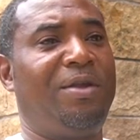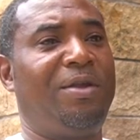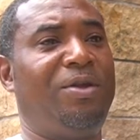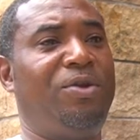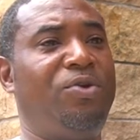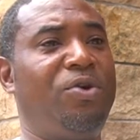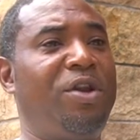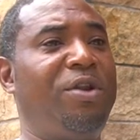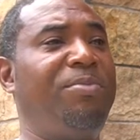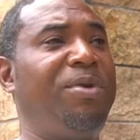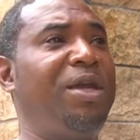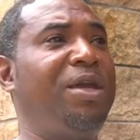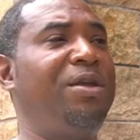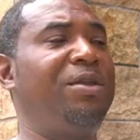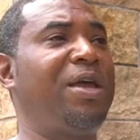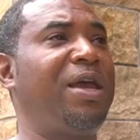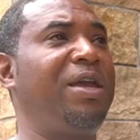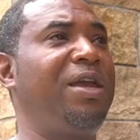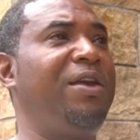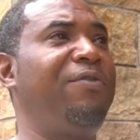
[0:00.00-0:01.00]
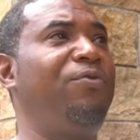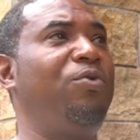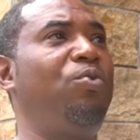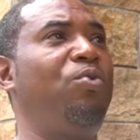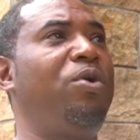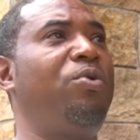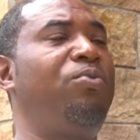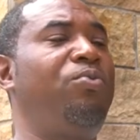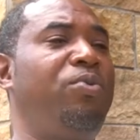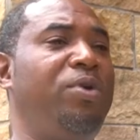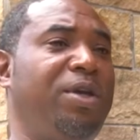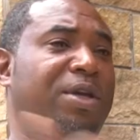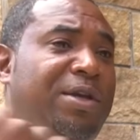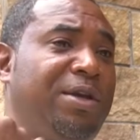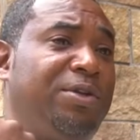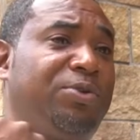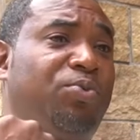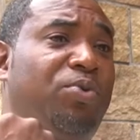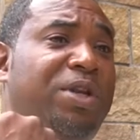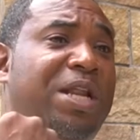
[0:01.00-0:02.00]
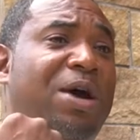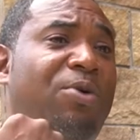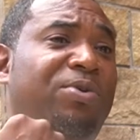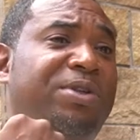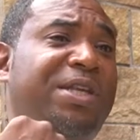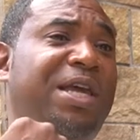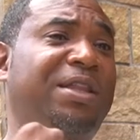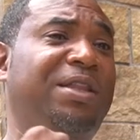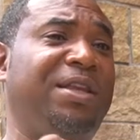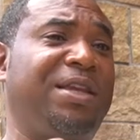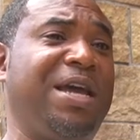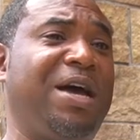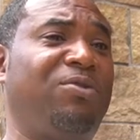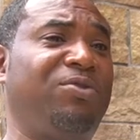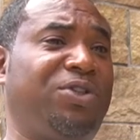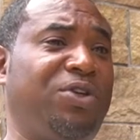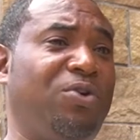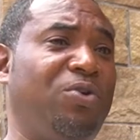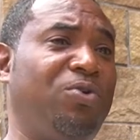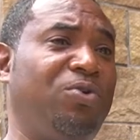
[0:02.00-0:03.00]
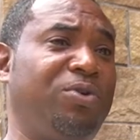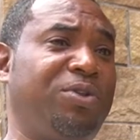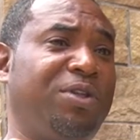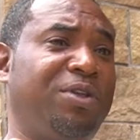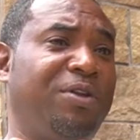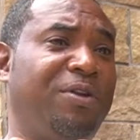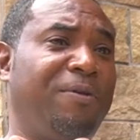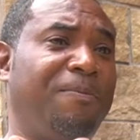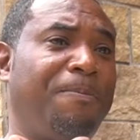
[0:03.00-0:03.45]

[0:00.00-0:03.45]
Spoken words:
You know what I mean? Like even because when I was at the Gauchos,